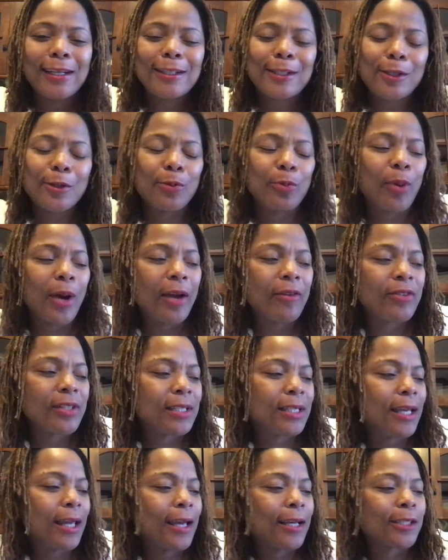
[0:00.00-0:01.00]
It says
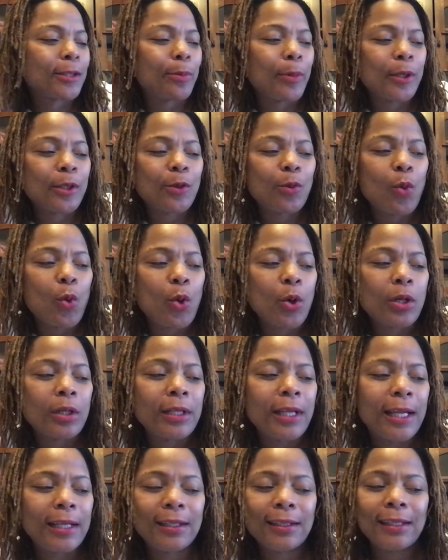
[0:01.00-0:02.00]
privacy experts
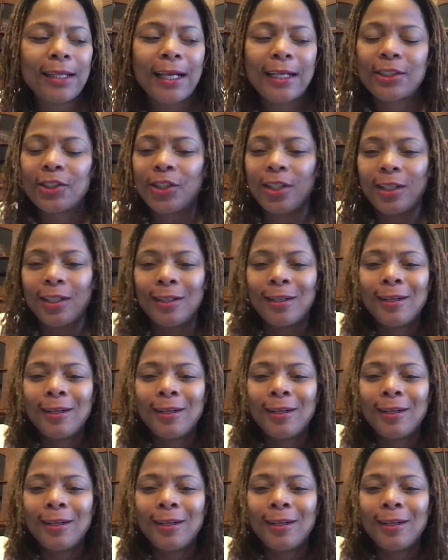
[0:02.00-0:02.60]
warn that Alexa